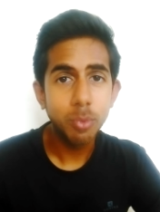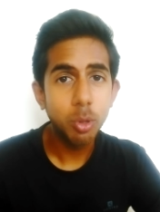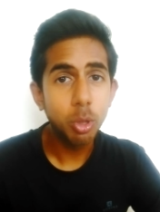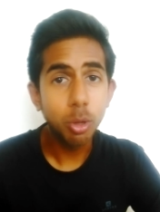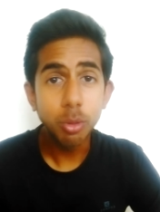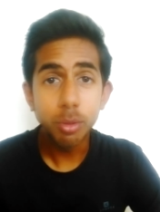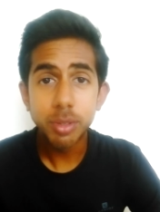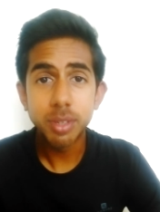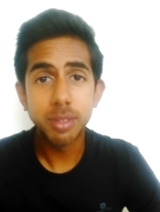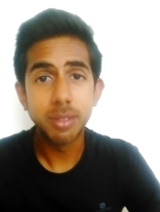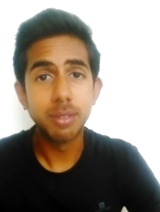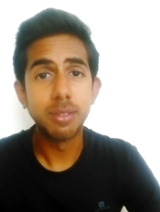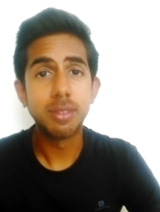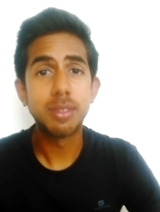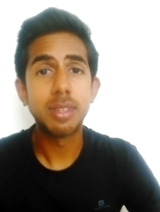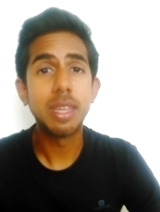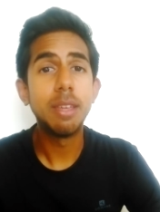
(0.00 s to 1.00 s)

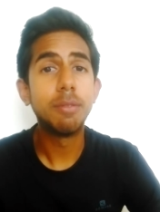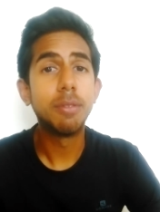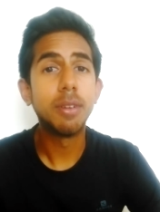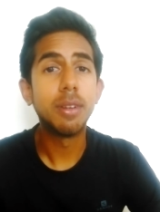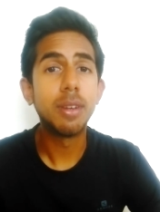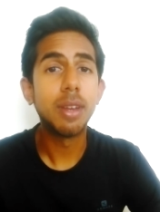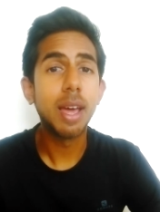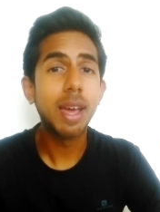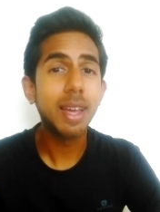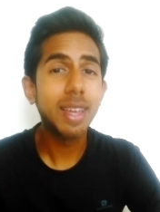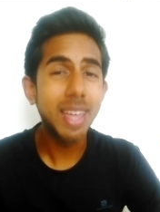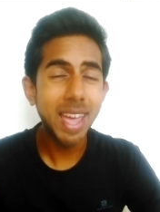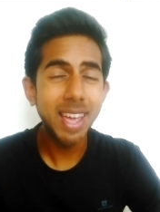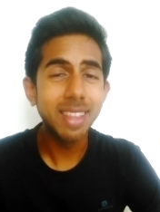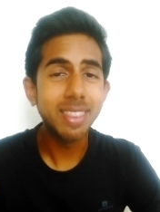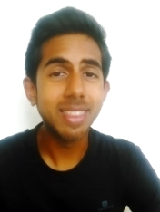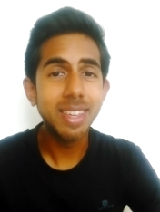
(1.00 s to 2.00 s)
glutens even.
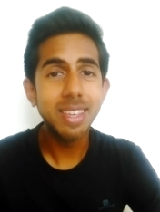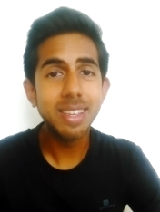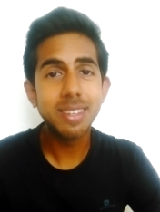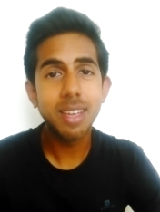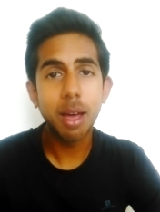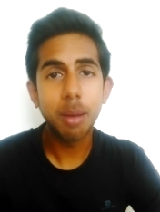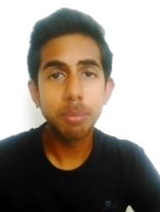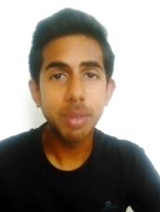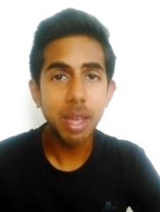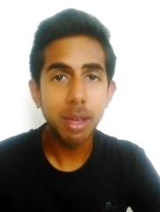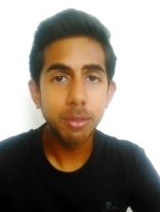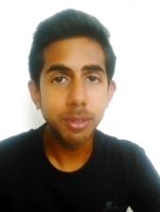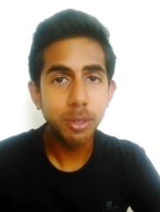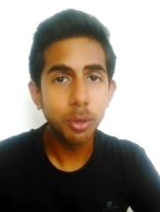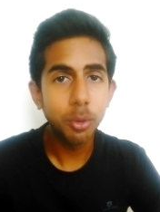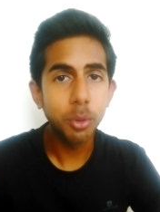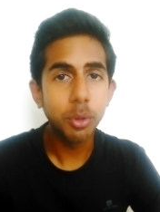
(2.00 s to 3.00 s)
Again, these come down
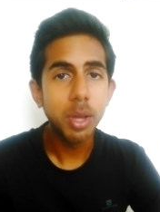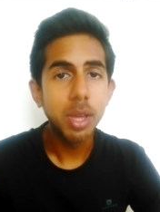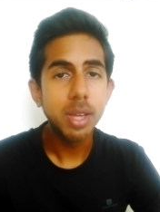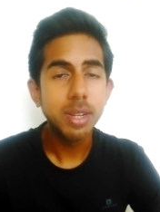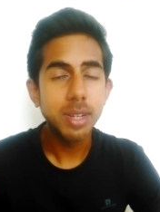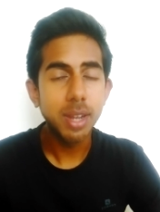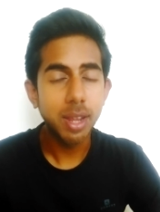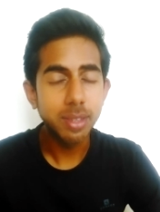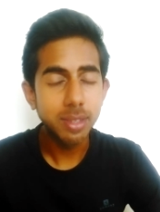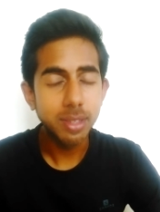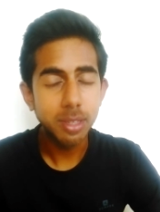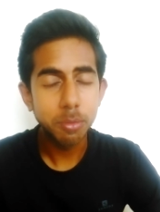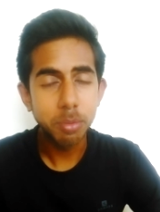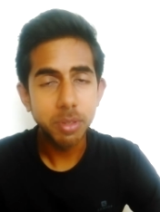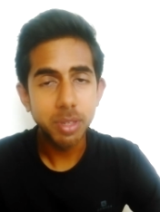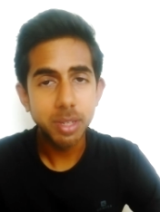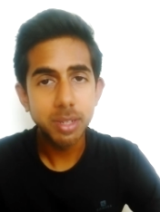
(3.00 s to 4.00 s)
to your genetic
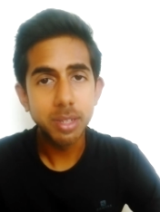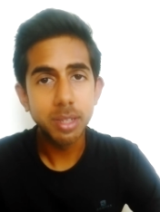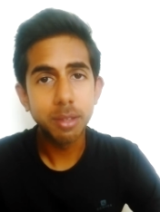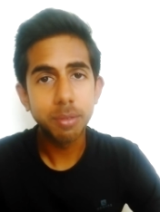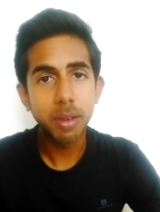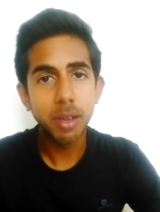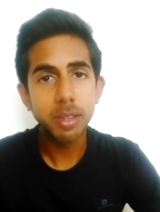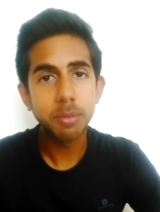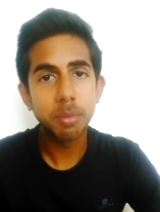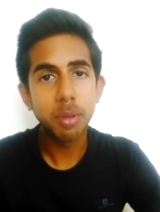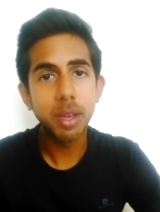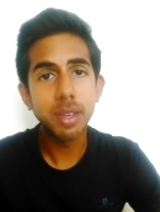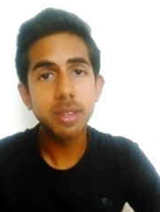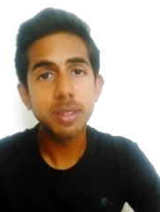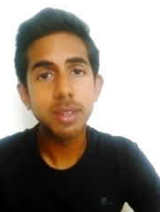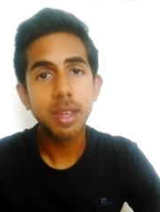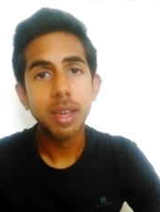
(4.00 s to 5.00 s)
disposition in the first
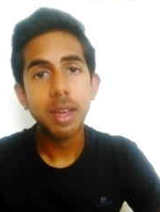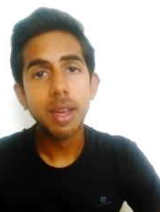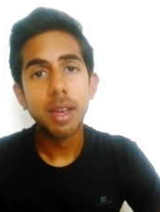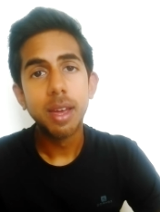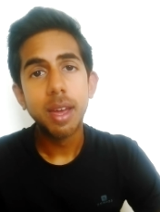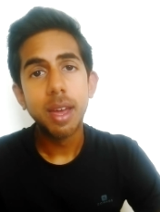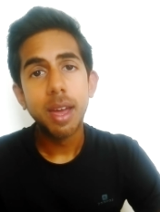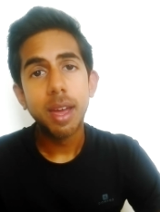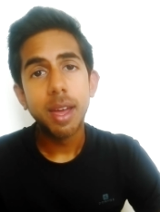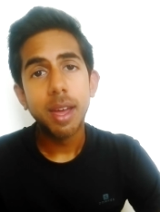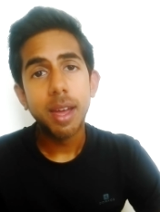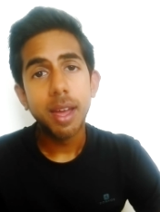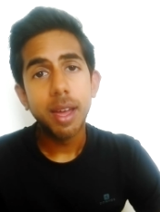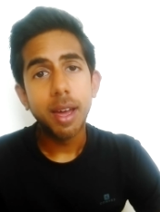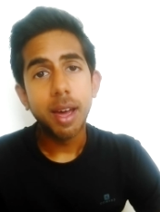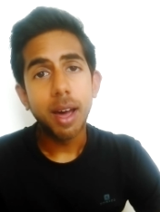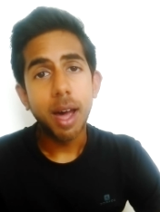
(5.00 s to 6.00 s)
place.
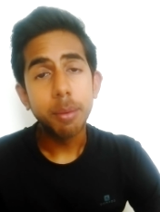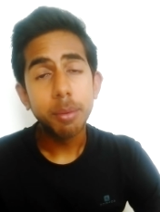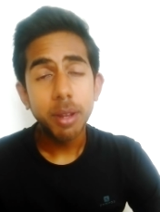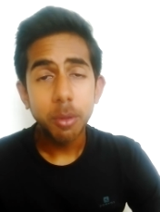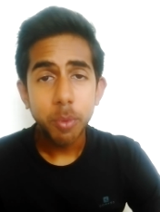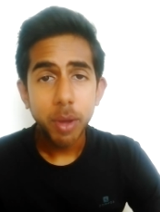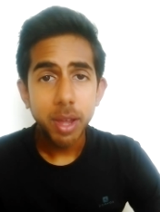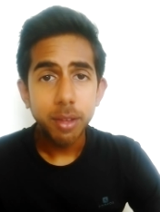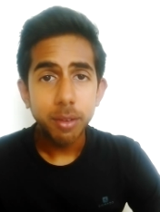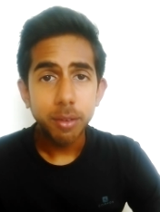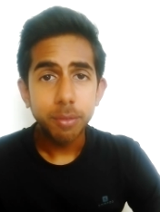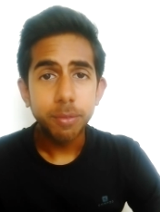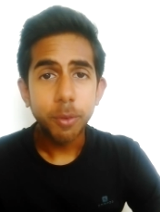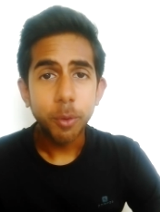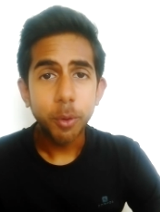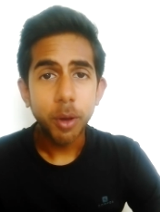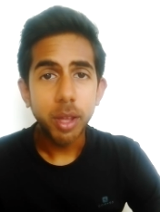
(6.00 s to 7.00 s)
I'm going to wait
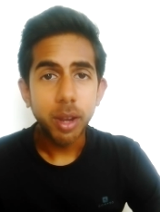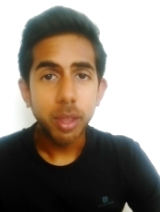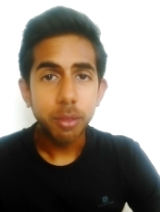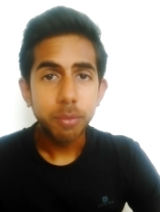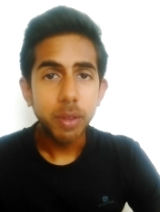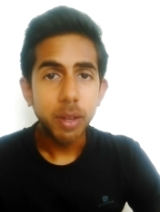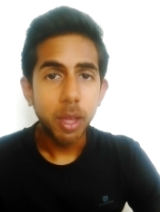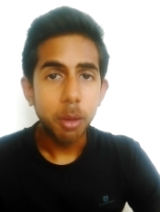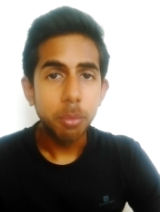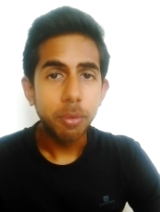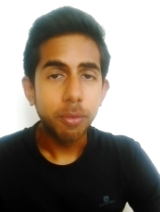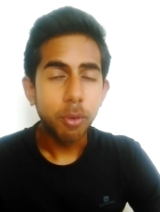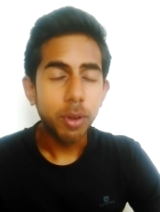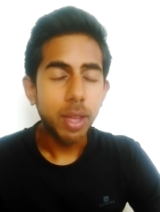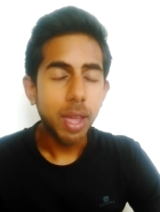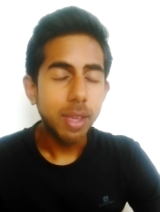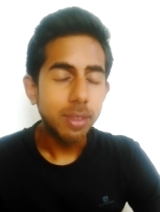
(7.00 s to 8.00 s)
for another video
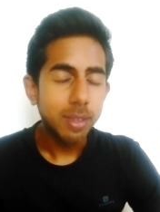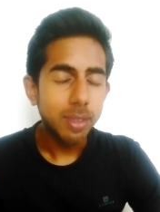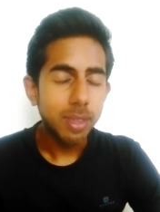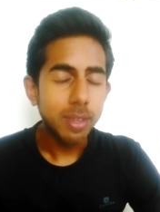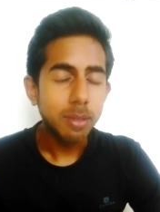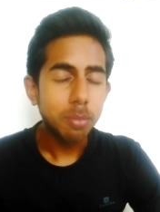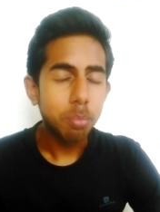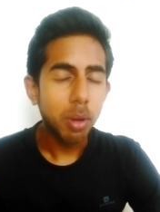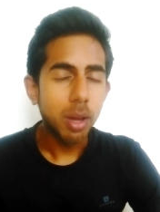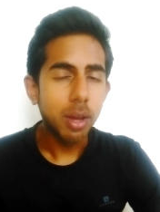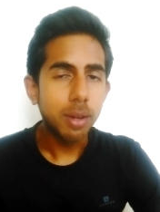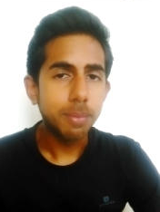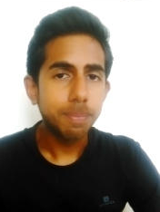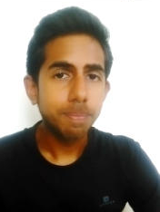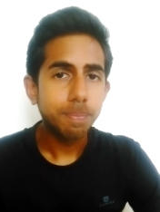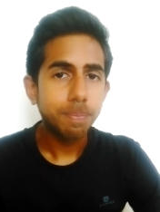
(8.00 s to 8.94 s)
before I get into this, and